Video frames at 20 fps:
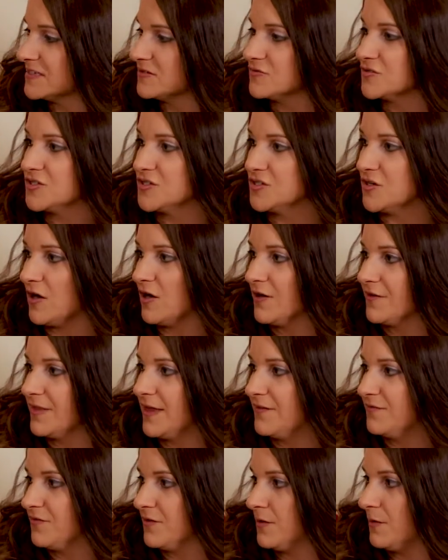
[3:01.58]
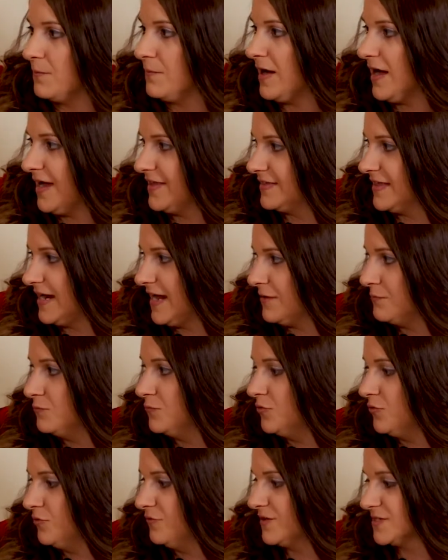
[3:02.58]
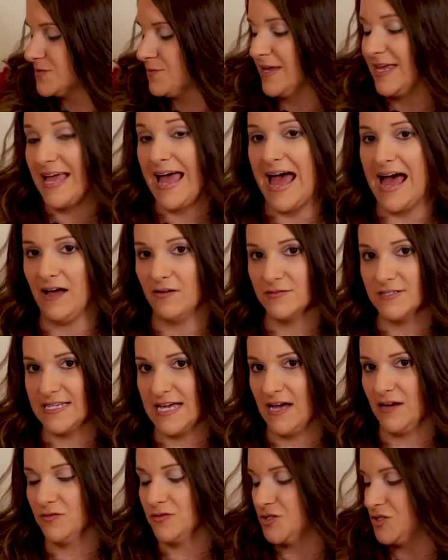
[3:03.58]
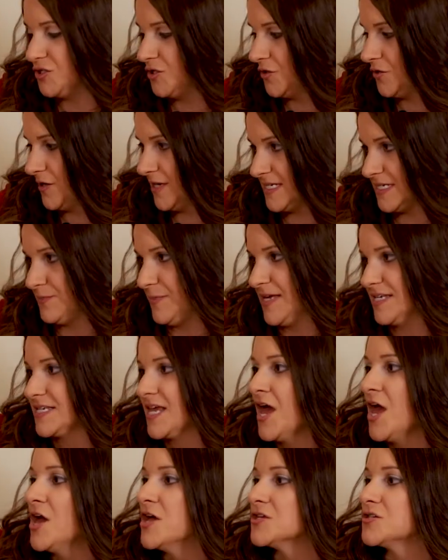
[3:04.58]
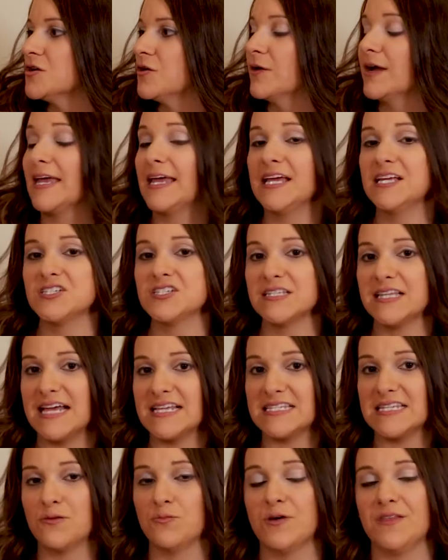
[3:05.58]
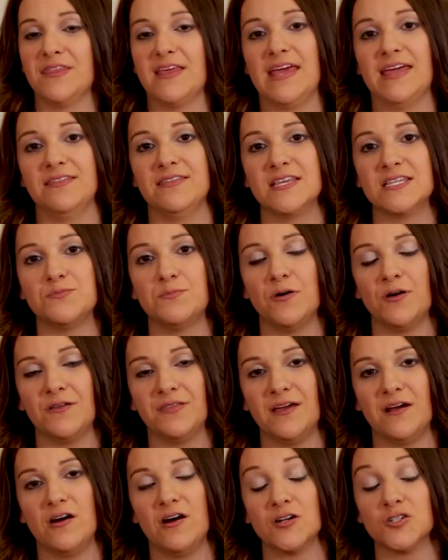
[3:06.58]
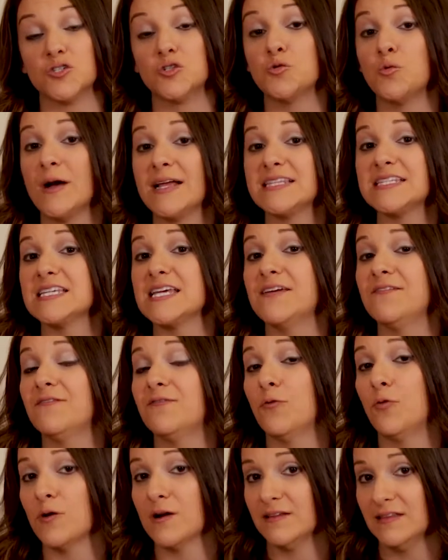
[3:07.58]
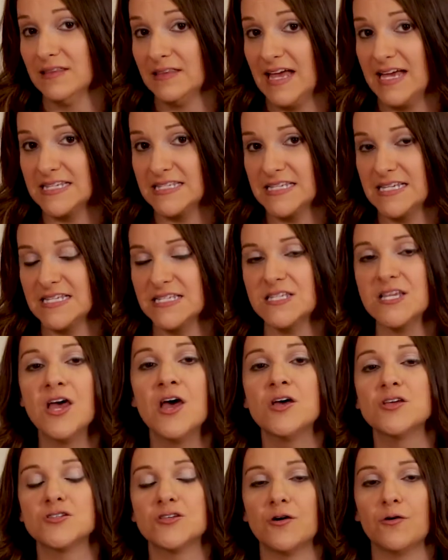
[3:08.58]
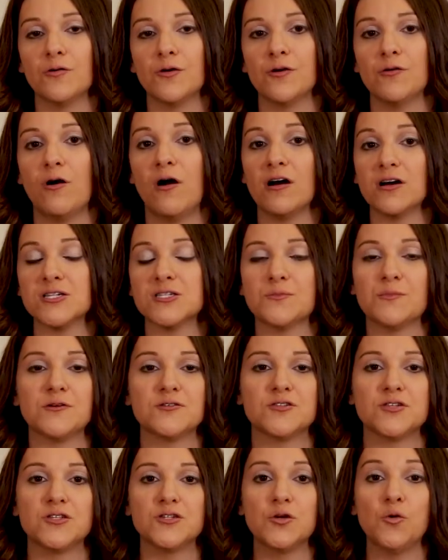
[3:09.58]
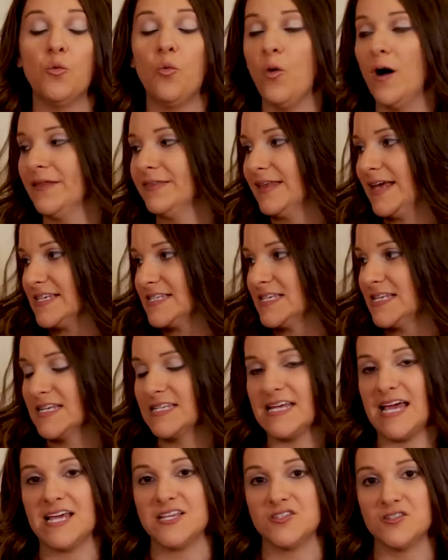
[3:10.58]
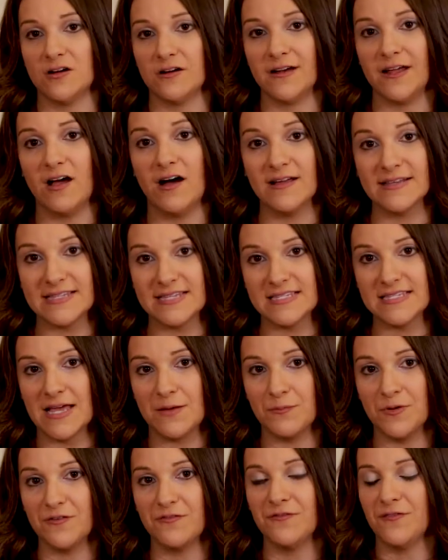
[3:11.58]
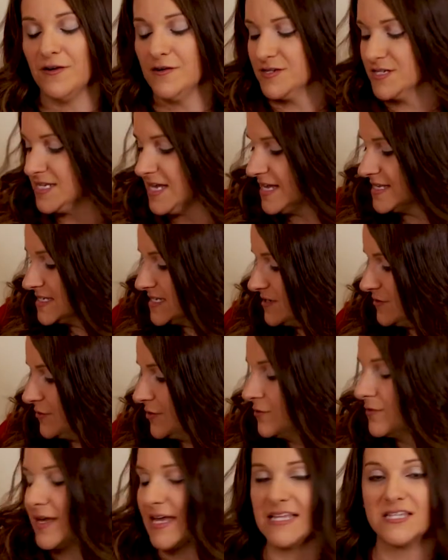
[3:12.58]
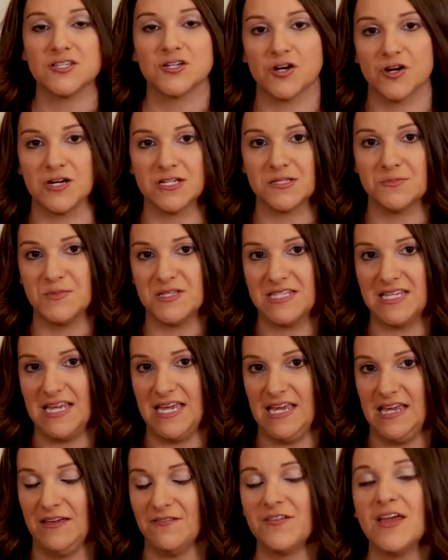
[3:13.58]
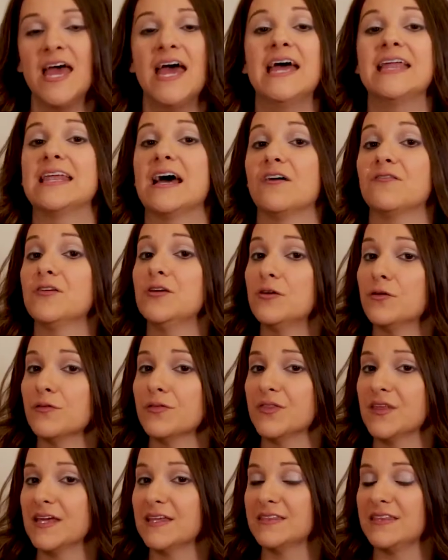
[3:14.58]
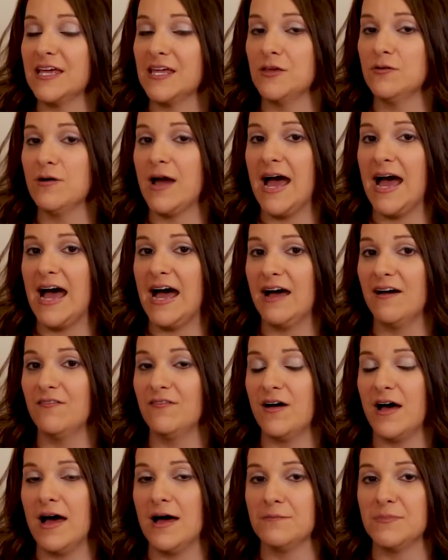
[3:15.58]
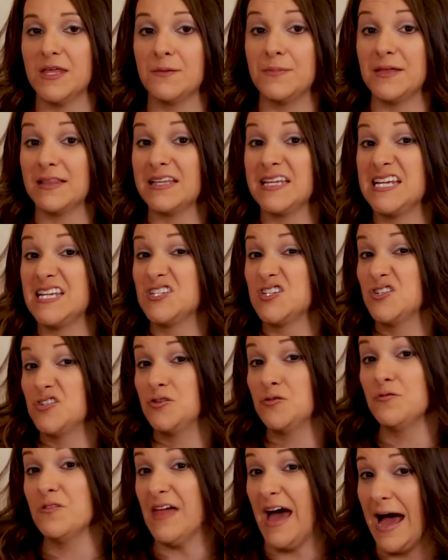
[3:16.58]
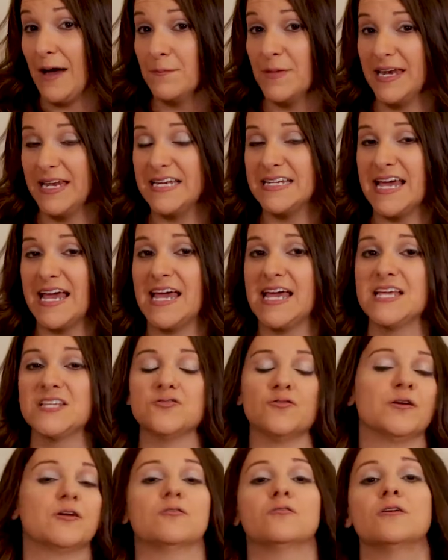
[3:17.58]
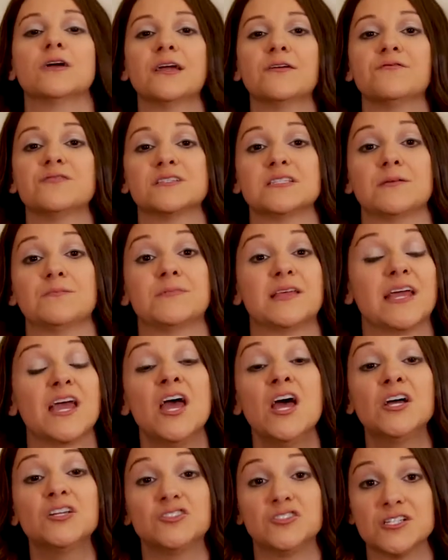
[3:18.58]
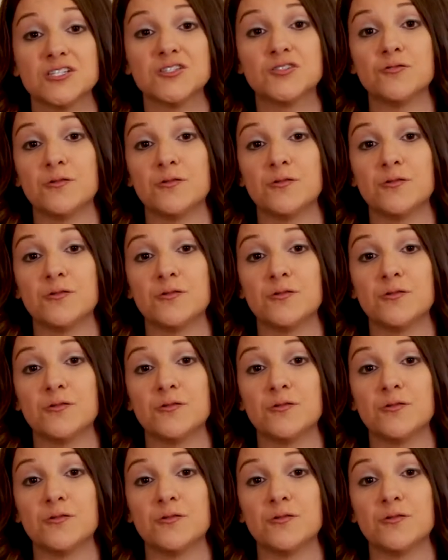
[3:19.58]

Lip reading: little star that for mine that I move as we count down to Christmas. So each lesson within this book, there are 24 lessons. So you are supposed to do one lesson a day starting on December 1st until you get to Christmas Eve. Now, if you don't think that you have the ability to do that many days, or you're looking for something just